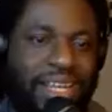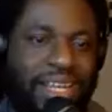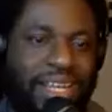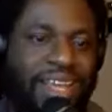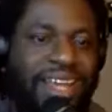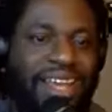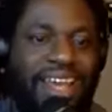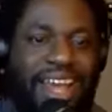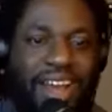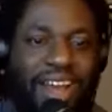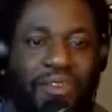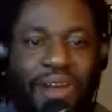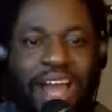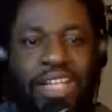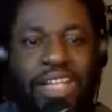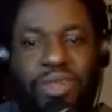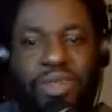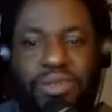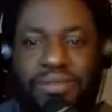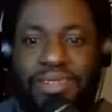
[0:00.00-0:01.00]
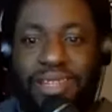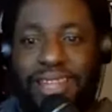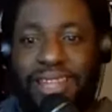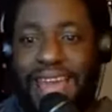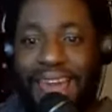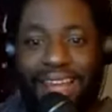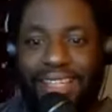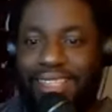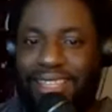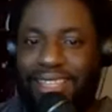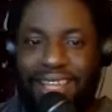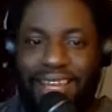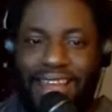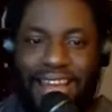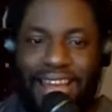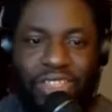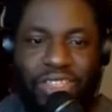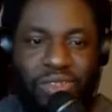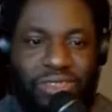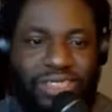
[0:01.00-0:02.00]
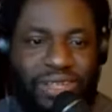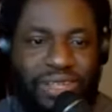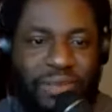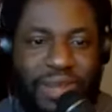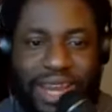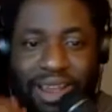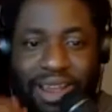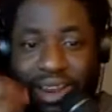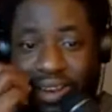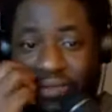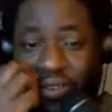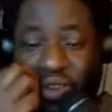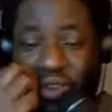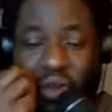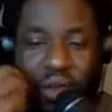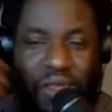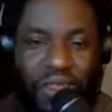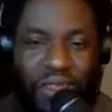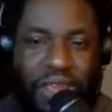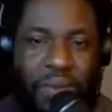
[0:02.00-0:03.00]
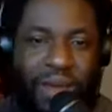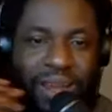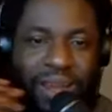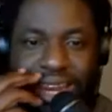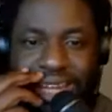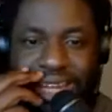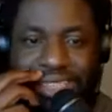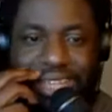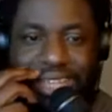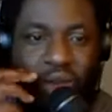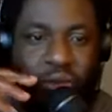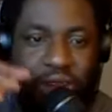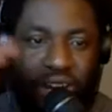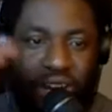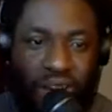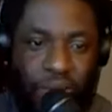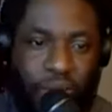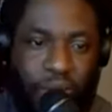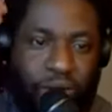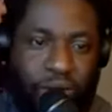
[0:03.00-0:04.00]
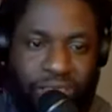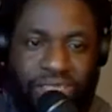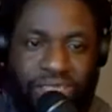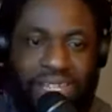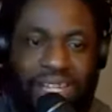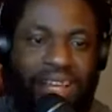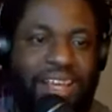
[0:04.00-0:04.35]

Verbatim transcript: a graduate of Dallas Theological Seminary, and if you know anything about that, it's like one of the most